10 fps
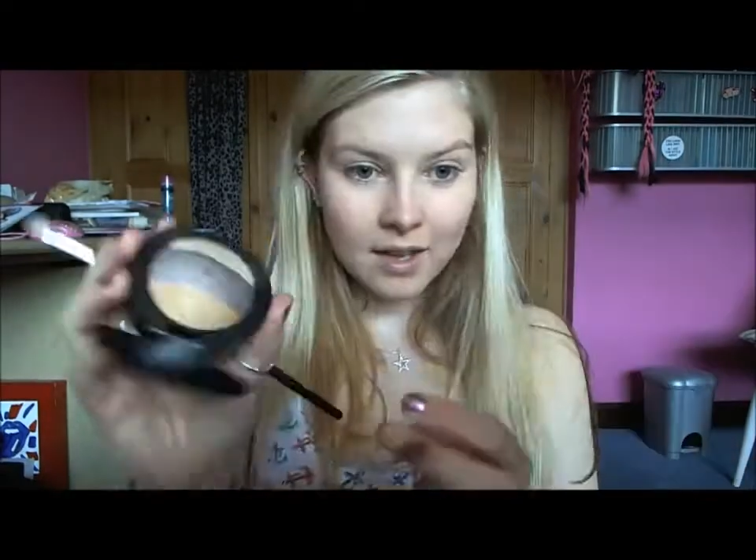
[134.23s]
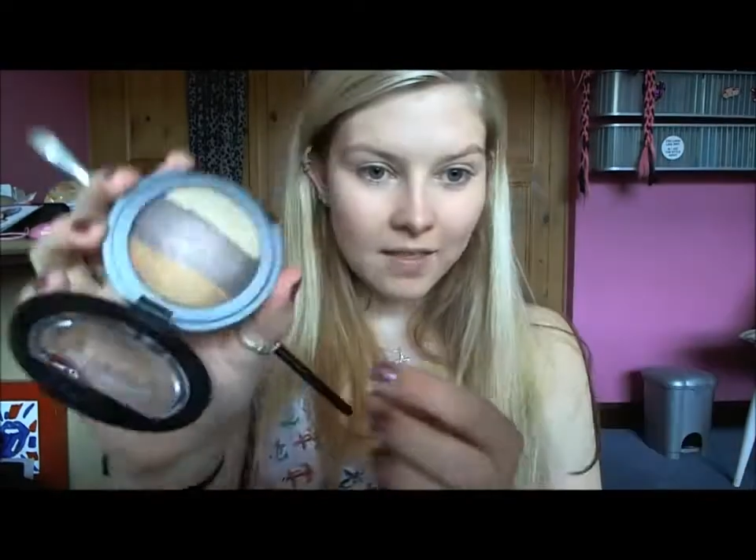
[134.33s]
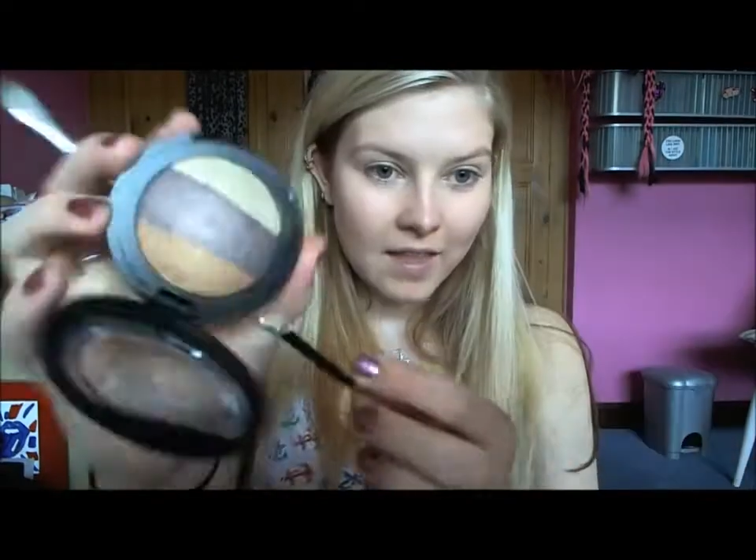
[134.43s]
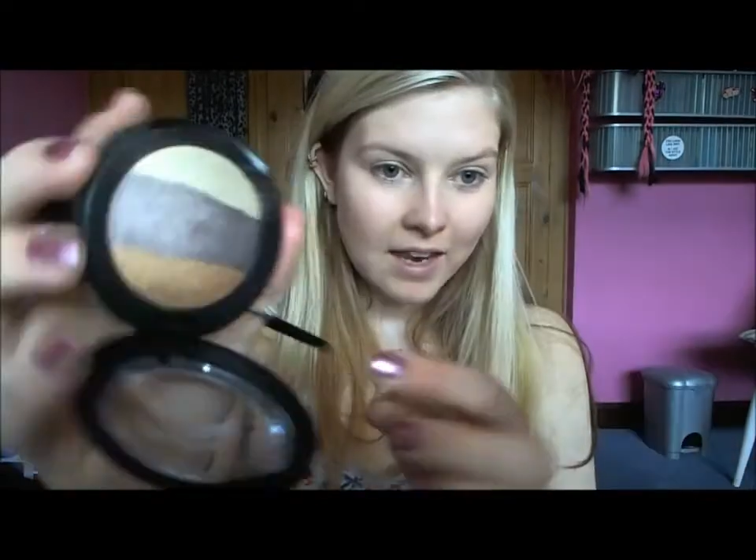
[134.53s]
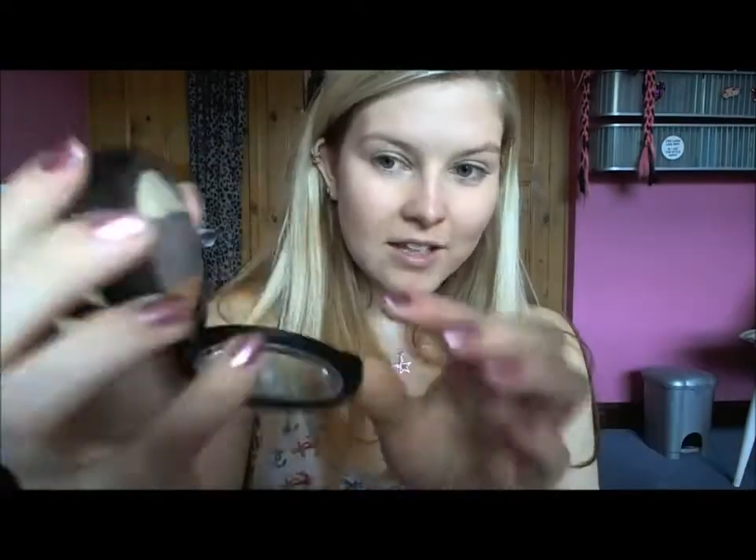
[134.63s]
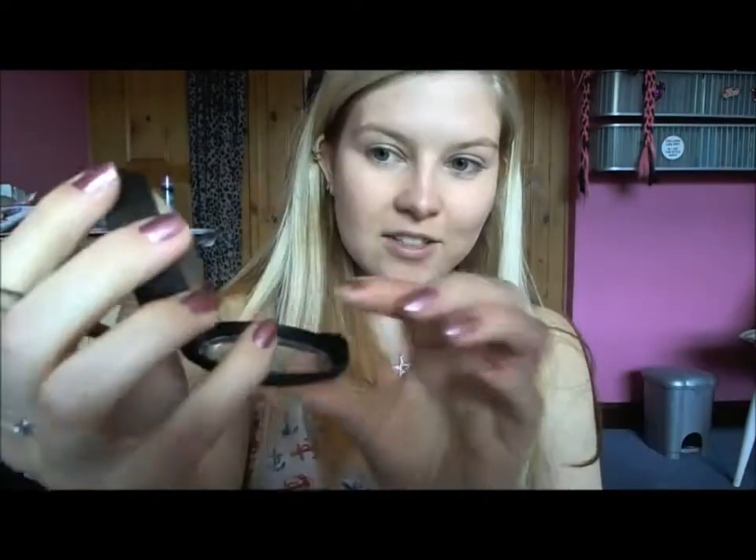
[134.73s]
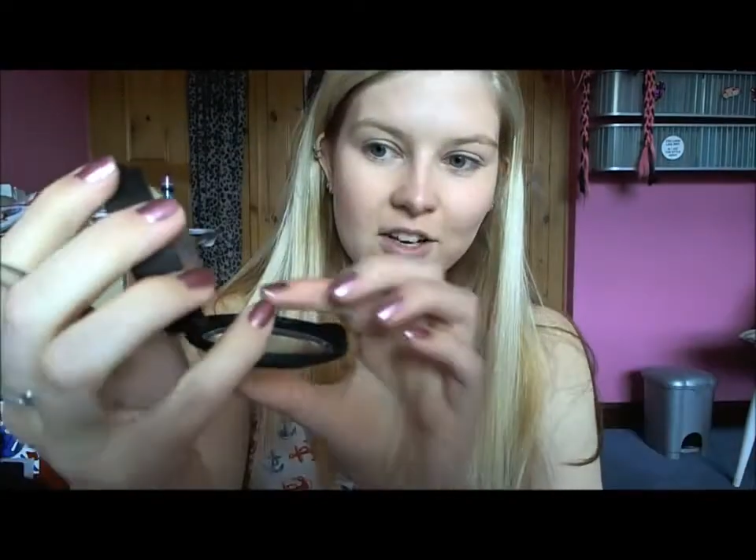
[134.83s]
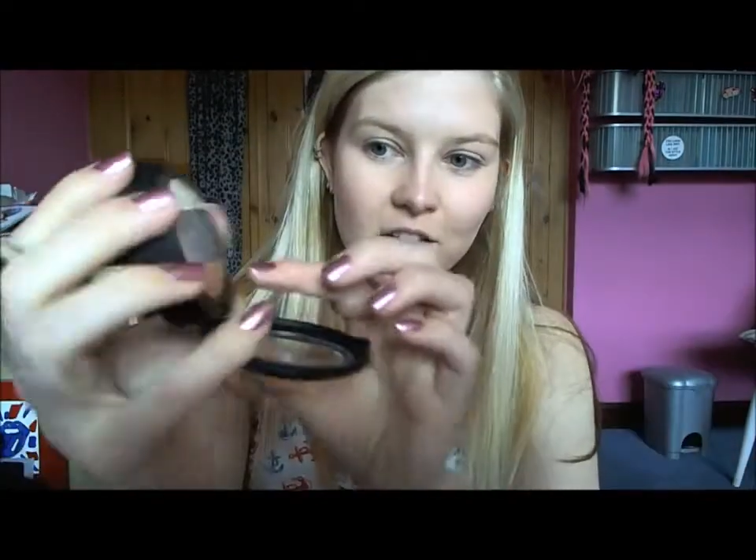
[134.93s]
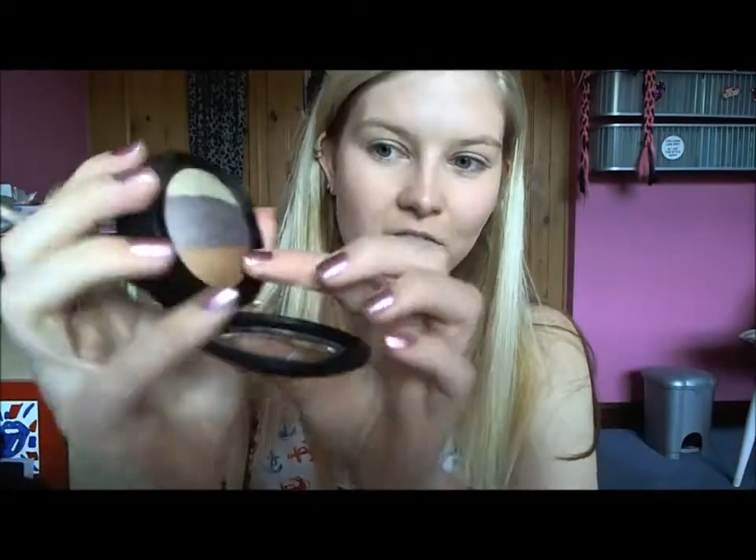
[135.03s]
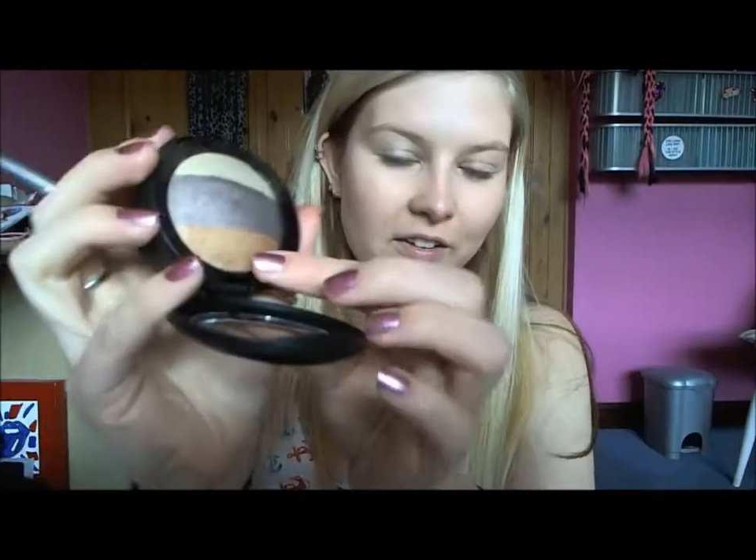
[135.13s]
Then use
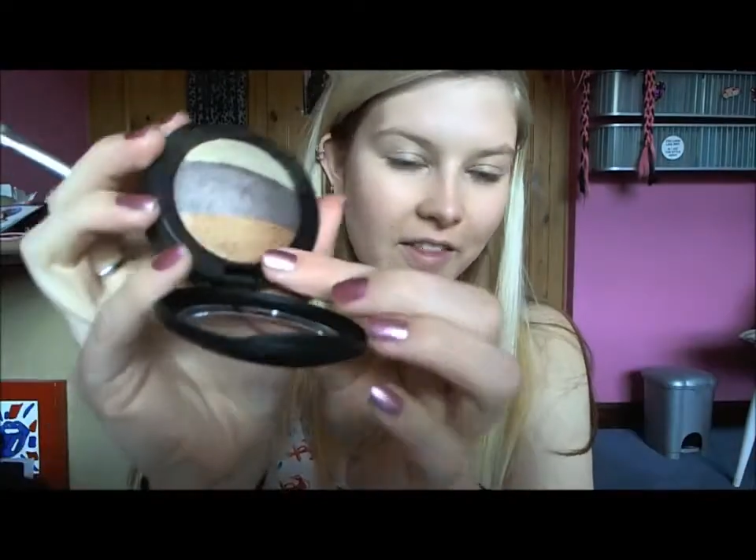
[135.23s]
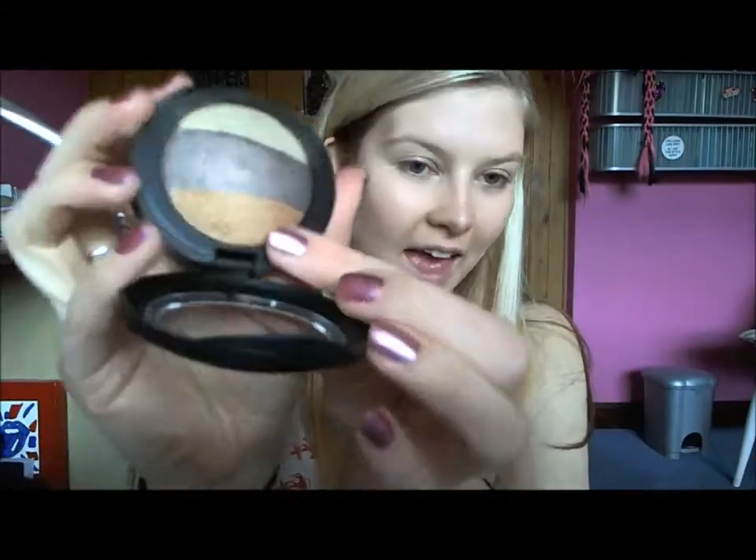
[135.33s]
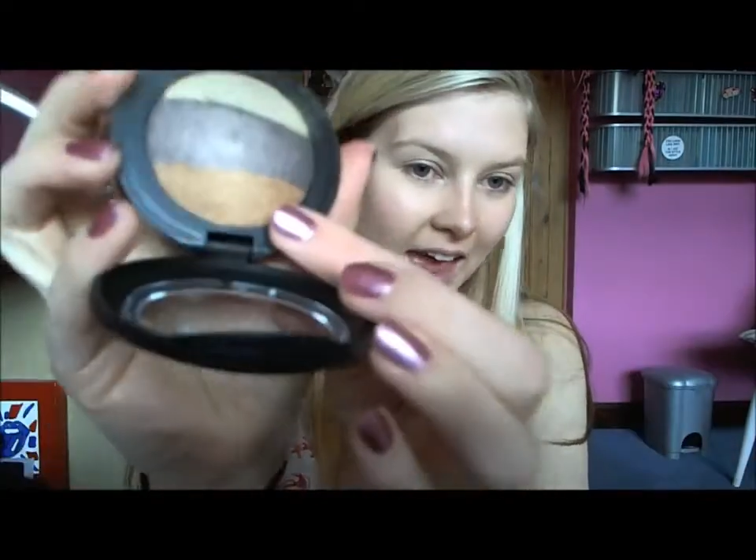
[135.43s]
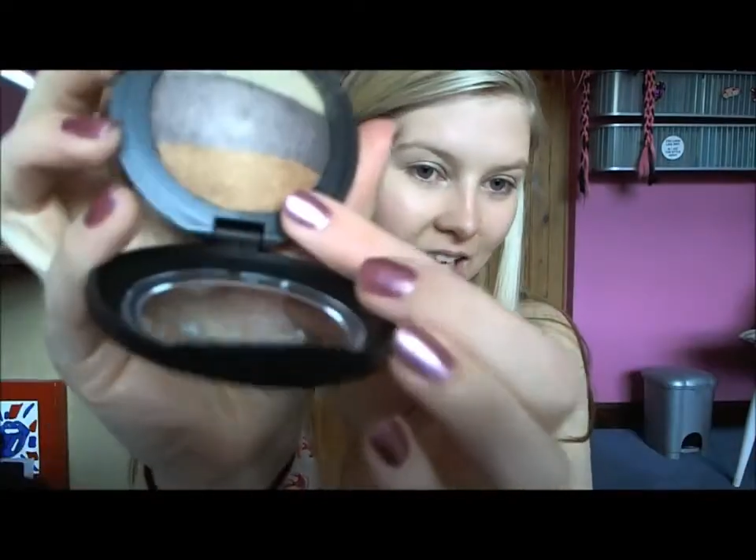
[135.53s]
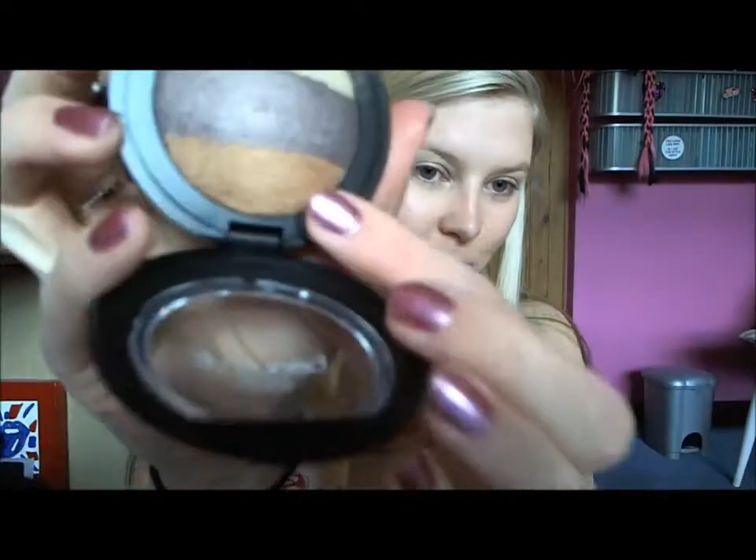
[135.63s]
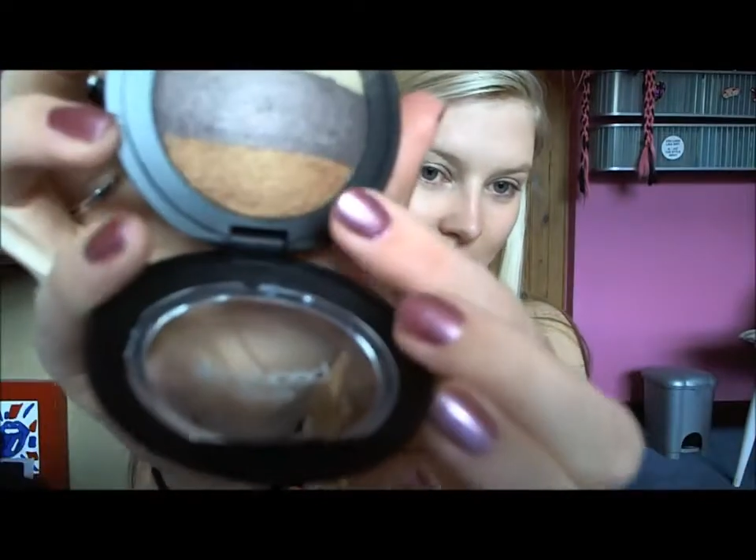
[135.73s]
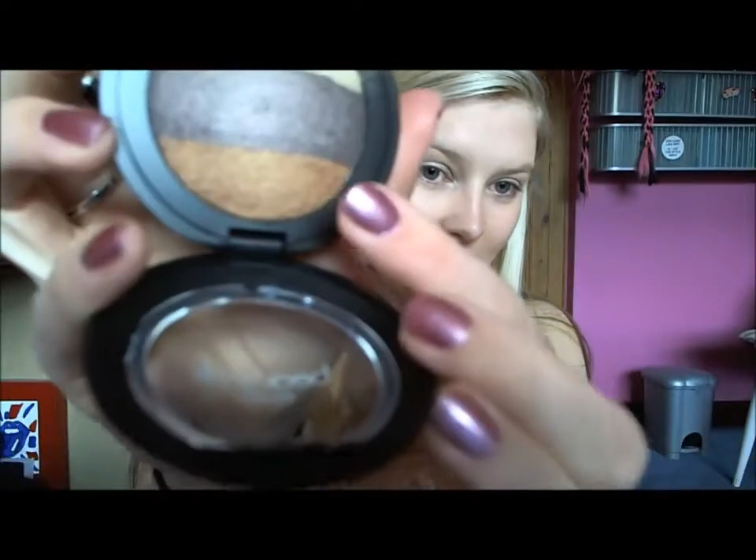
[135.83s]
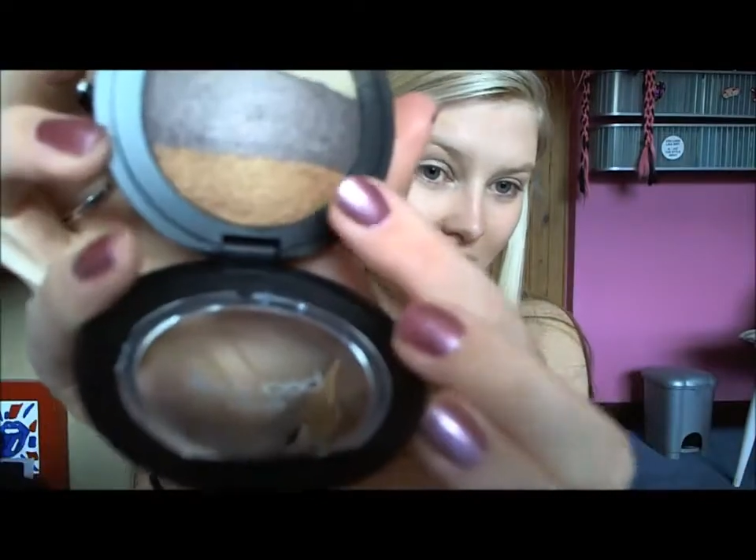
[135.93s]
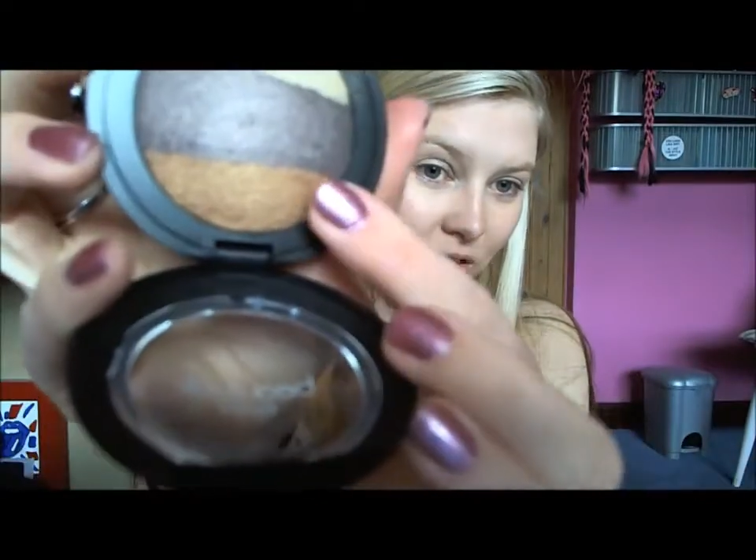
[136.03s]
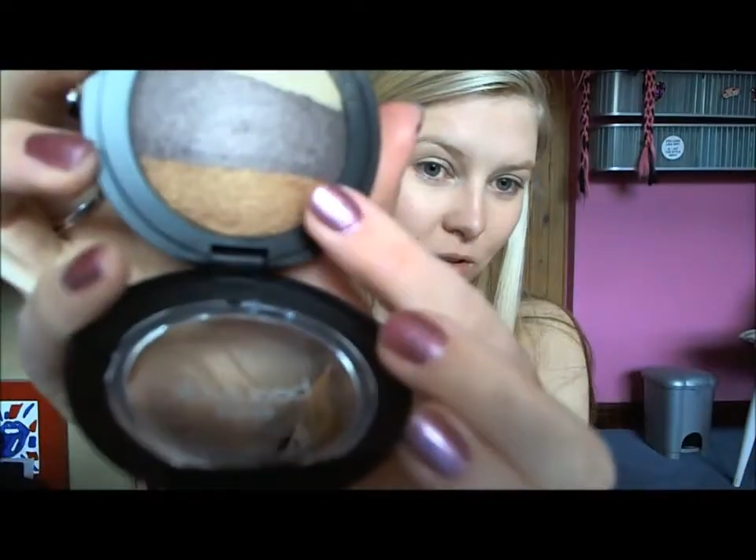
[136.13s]
the colour at the edge which
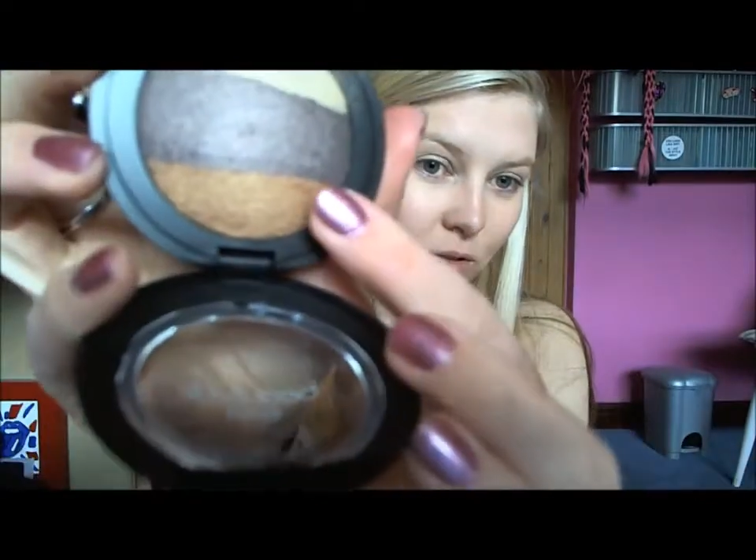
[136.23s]
is a